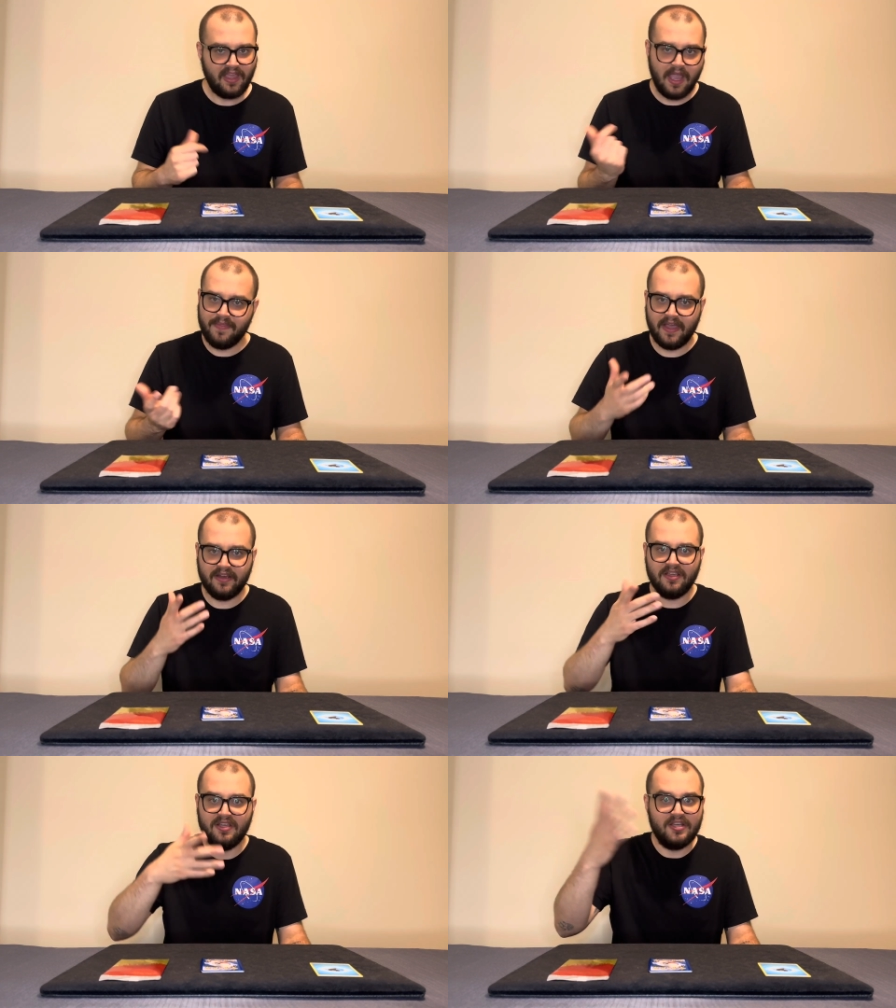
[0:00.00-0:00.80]
and
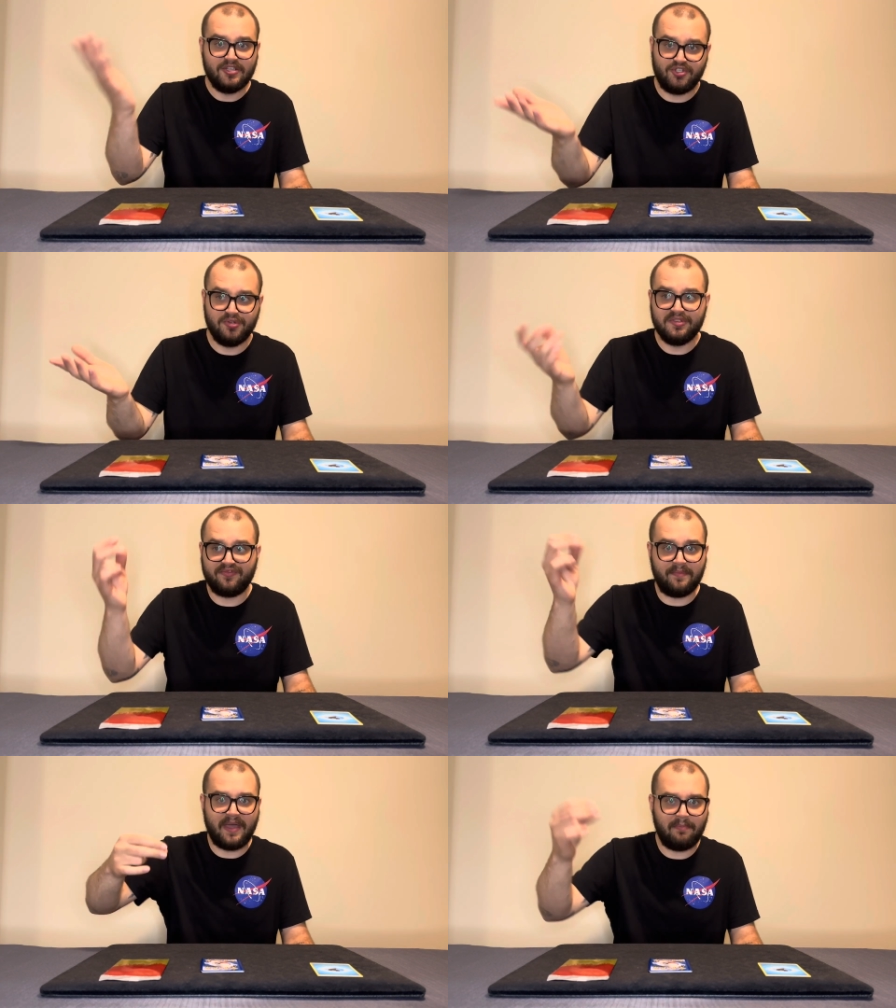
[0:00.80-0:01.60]
then choose
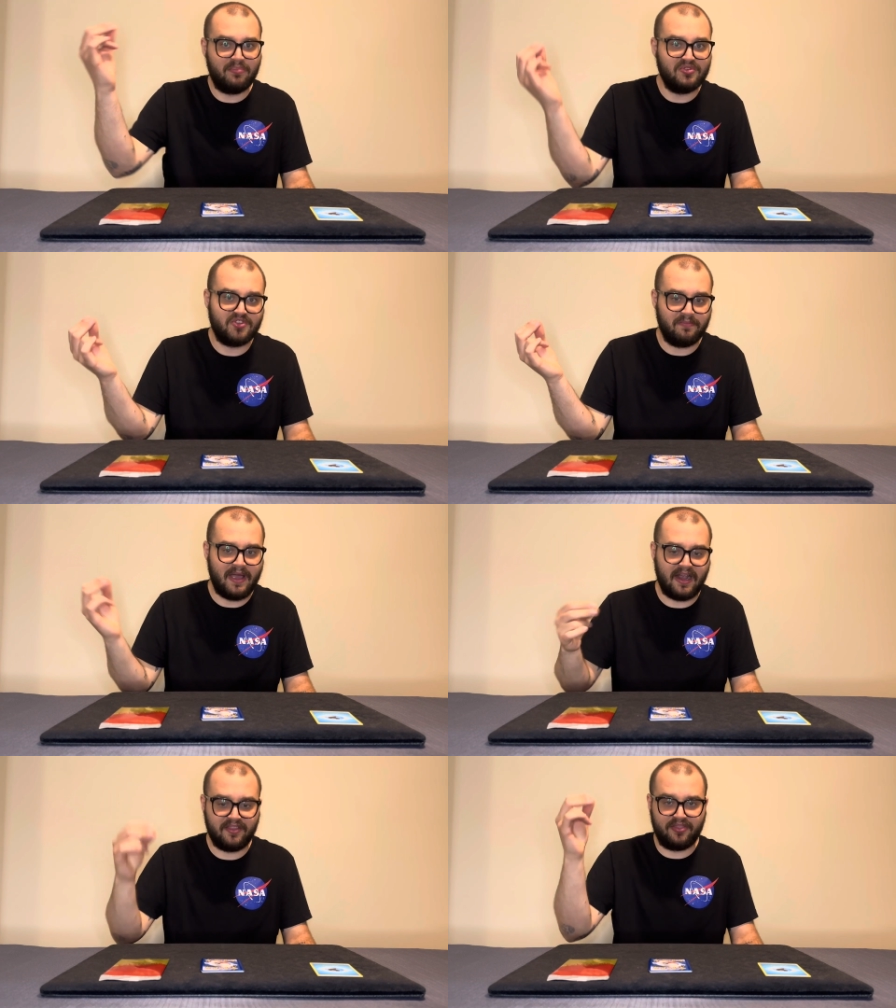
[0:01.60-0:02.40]
from that booster
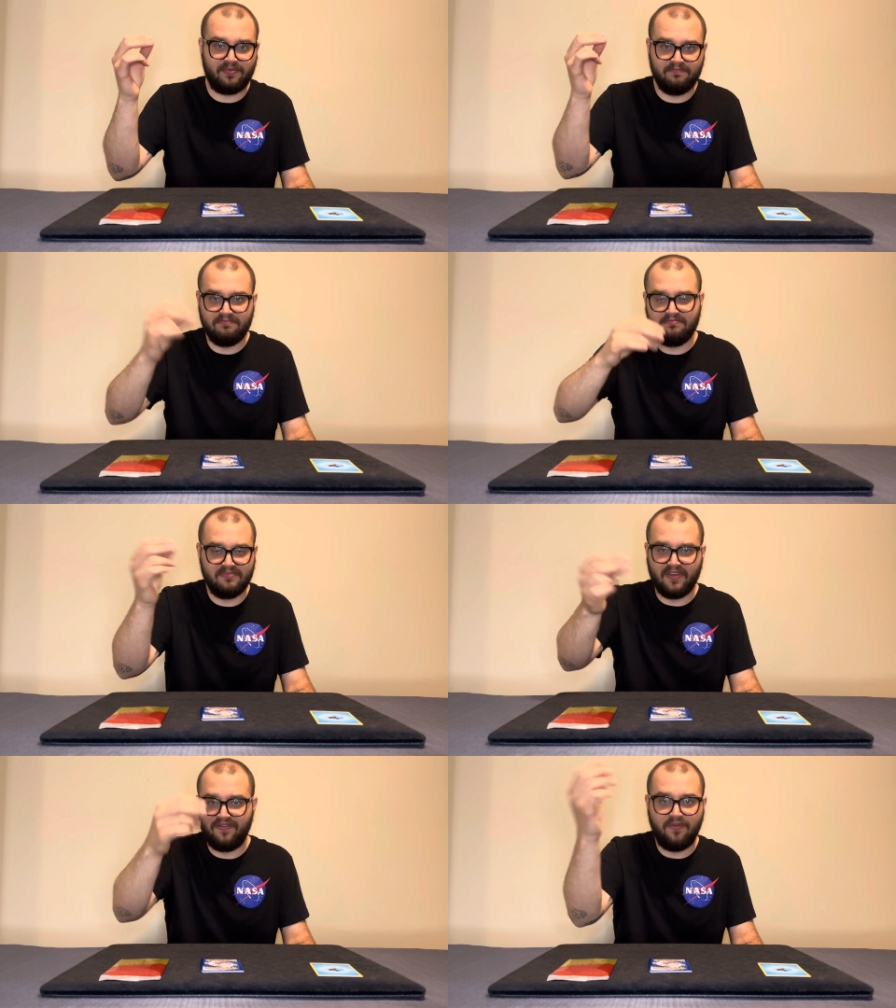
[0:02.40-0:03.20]
pack
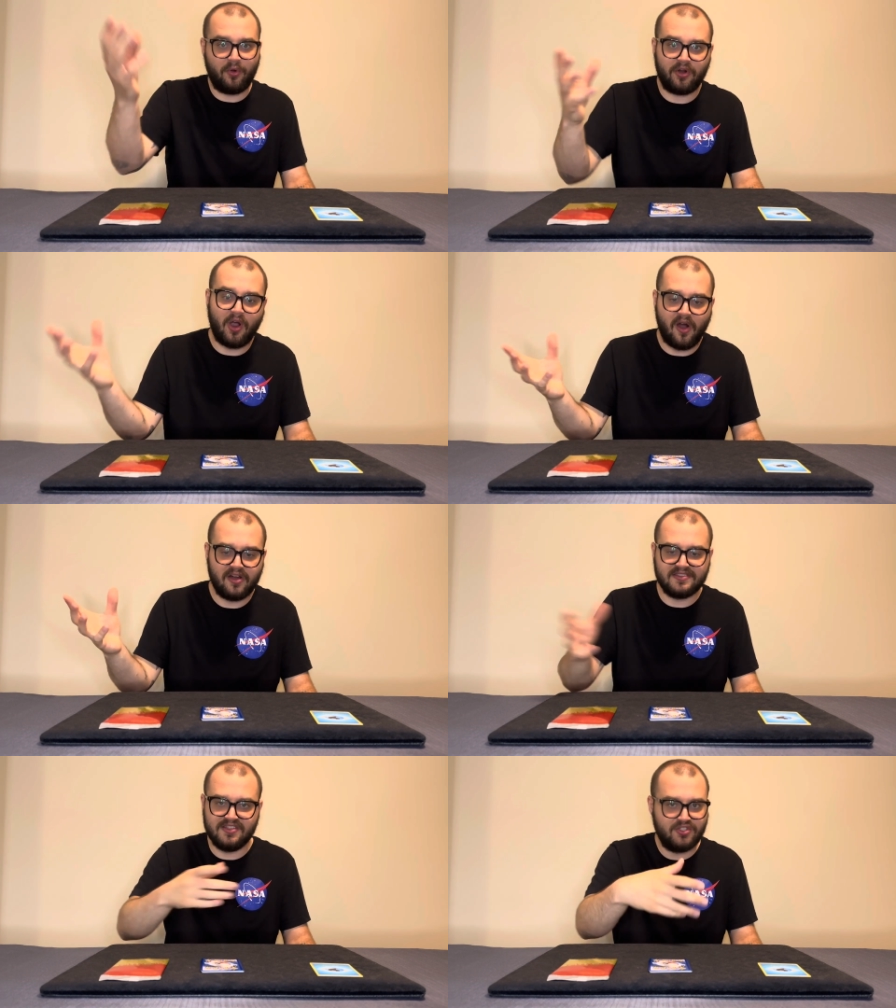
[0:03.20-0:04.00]
four
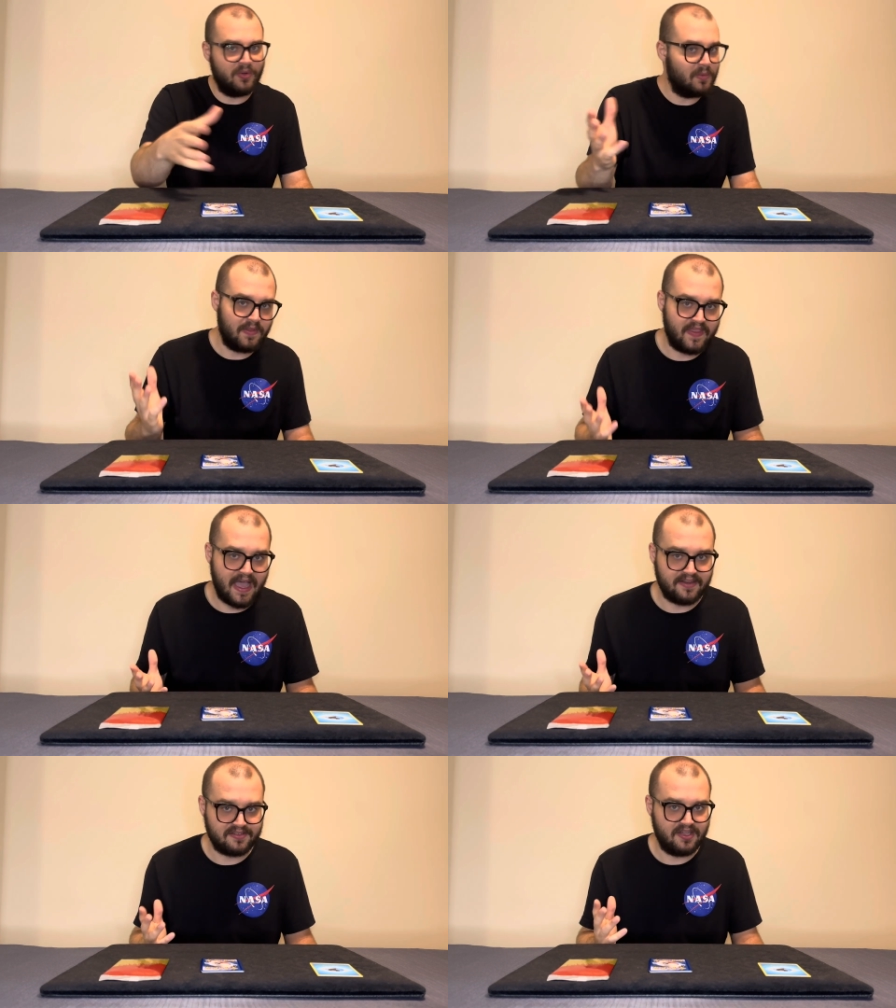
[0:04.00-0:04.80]
cards and do it with
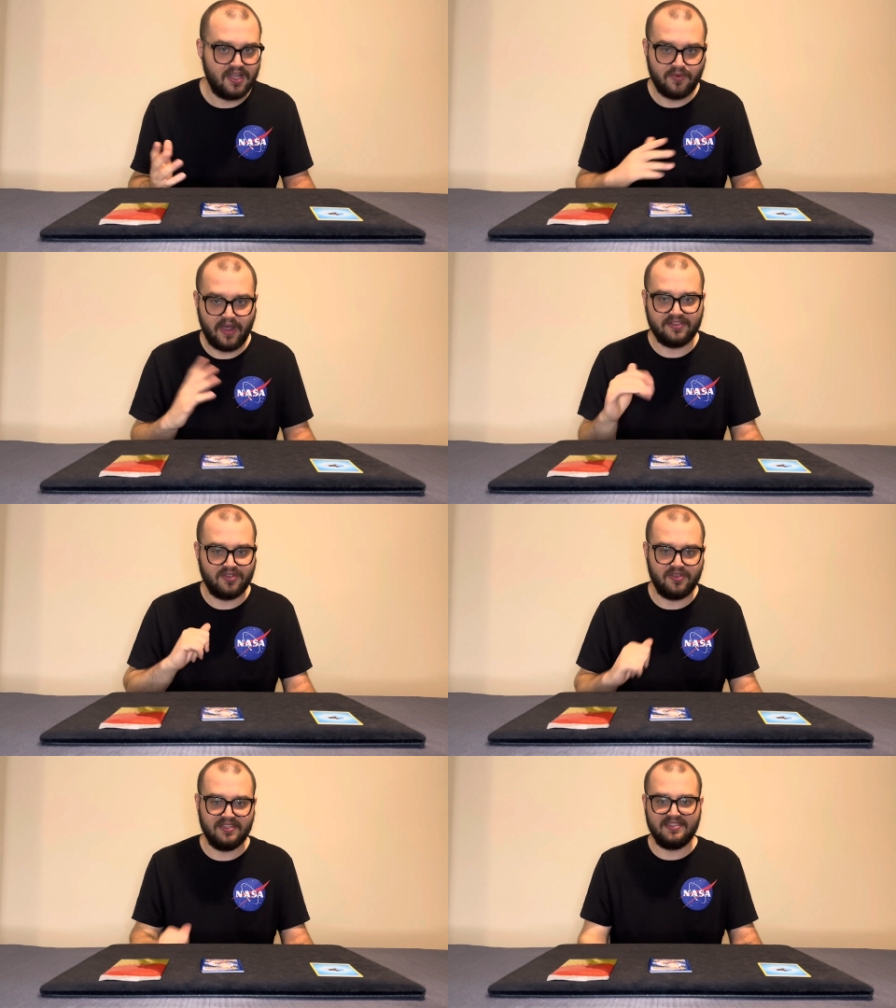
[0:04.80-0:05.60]
that, right? So
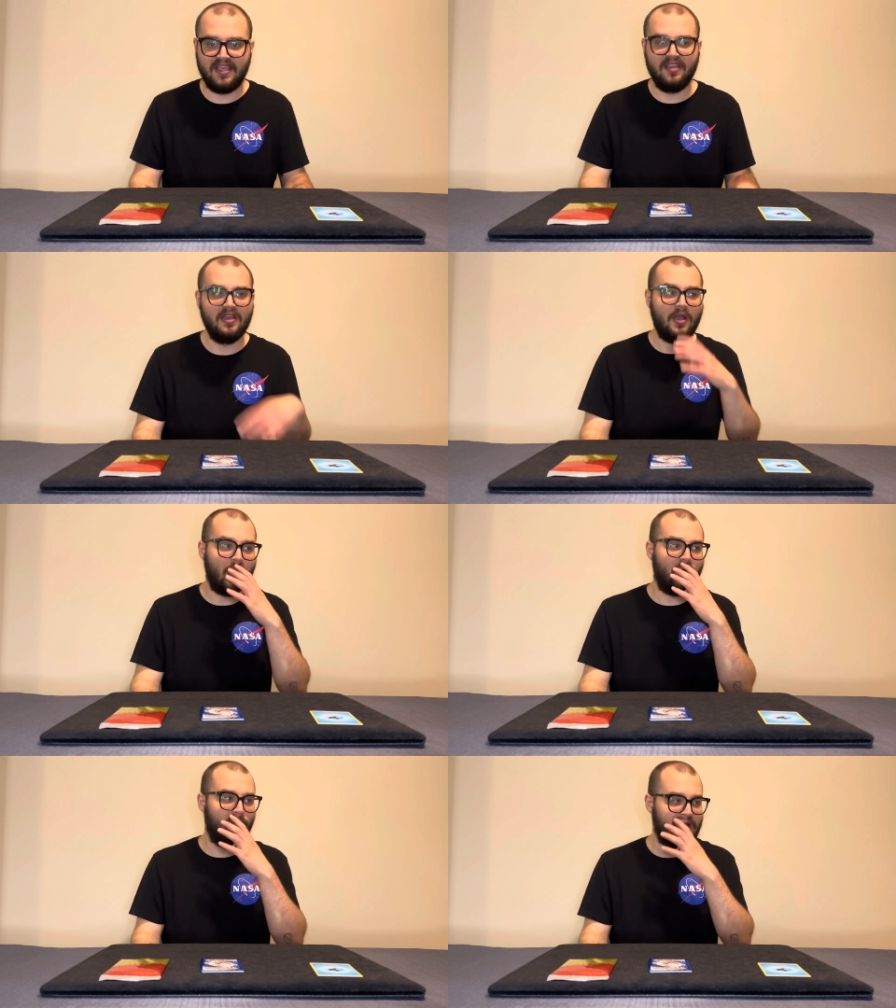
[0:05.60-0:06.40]
you could say,
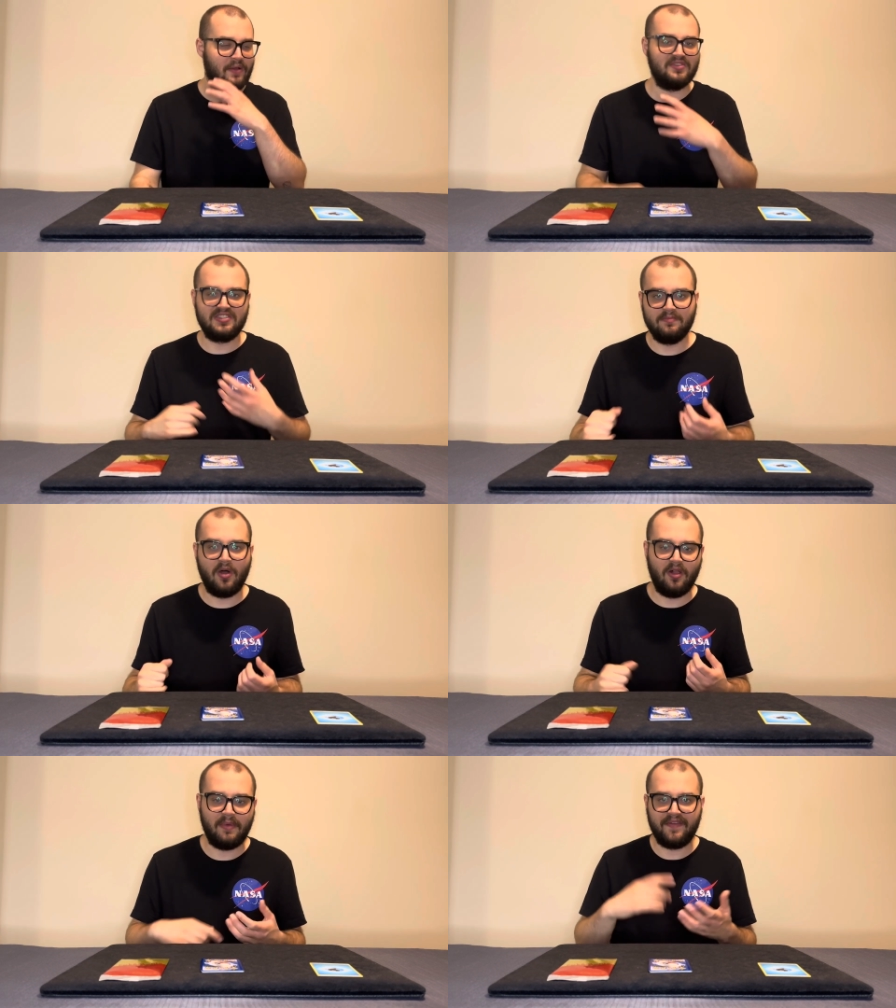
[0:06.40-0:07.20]
oh, when I was small, my